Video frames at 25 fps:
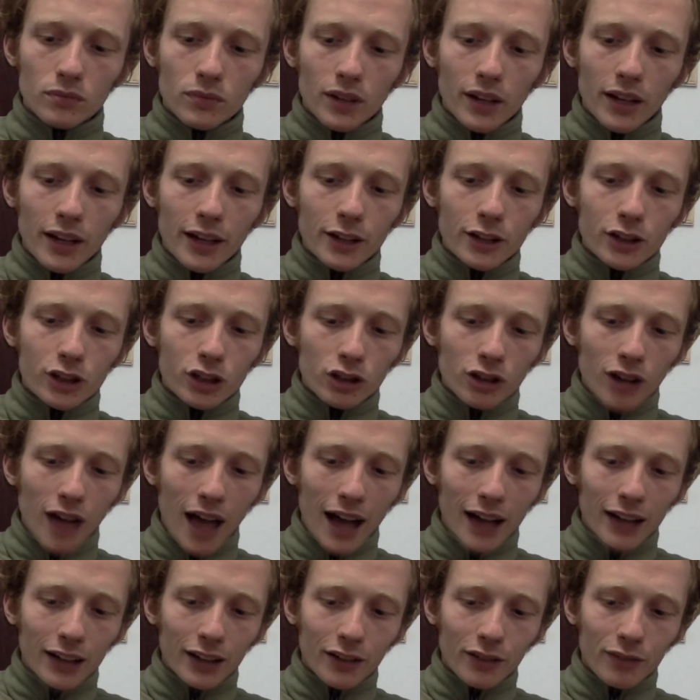
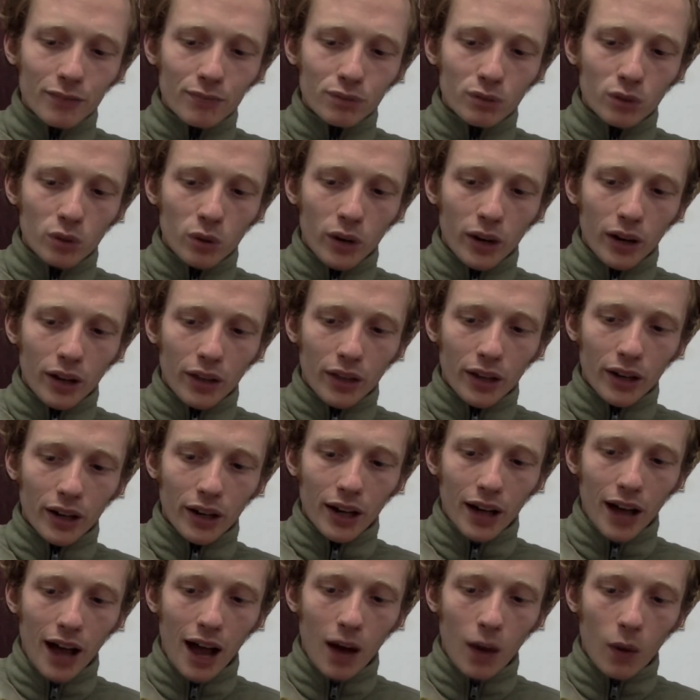interactive brewing than a
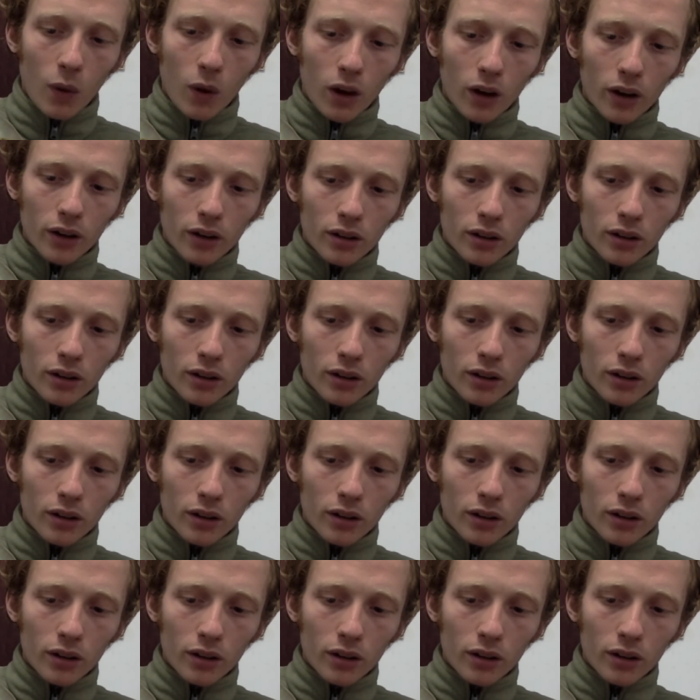gaiwan.